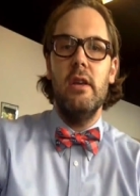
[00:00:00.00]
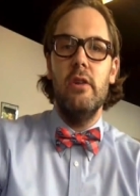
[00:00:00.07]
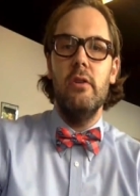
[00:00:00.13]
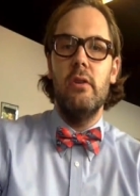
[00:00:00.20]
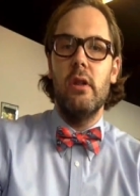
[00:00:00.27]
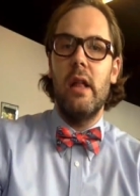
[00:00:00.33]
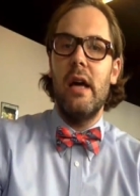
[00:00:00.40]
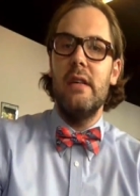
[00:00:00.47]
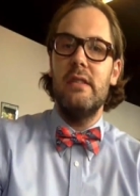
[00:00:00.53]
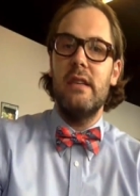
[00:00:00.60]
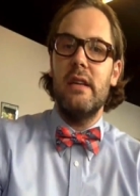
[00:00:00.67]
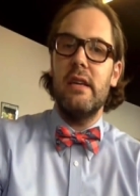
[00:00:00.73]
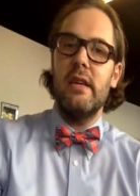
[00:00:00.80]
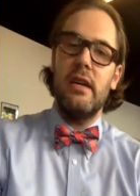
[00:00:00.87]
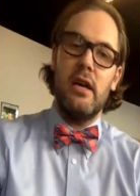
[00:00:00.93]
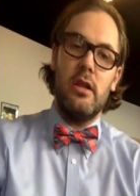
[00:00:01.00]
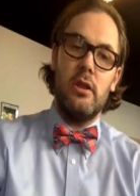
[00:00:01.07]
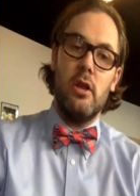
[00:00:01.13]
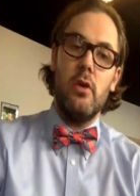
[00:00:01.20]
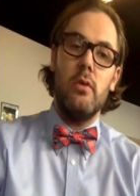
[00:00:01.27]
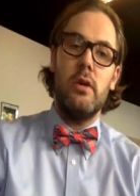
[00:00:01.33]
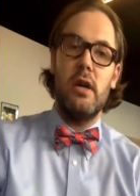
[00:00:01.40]
utilizing
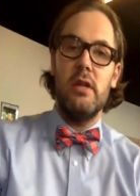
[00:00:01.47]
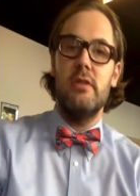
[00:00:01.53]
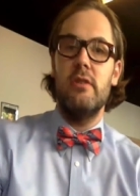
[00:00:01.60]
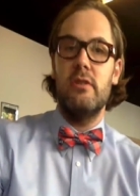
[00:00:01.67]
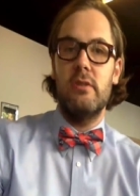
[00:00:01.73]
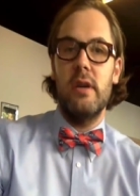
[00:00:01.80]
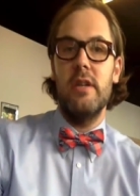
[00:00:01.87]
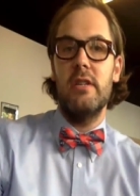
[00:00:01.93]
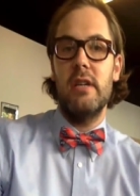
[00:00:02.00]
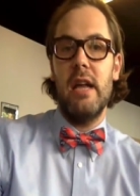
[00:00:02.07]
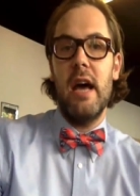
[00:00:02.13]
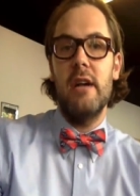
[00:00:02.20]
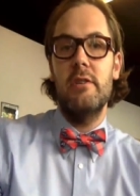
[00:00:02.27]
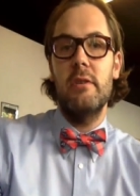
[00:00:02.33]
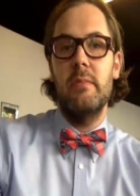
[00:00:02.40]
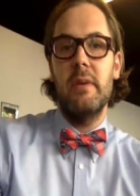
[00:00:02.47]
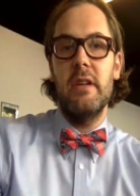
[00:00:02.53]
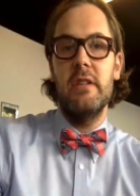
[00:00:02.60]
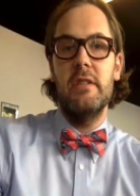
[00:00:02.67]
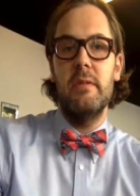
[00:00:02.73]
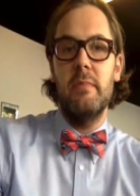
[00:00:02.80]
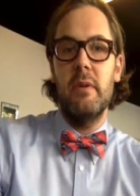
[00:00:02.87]
low concentration
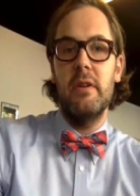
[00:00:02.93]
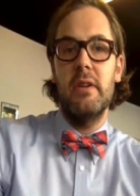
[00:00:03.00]
atropine to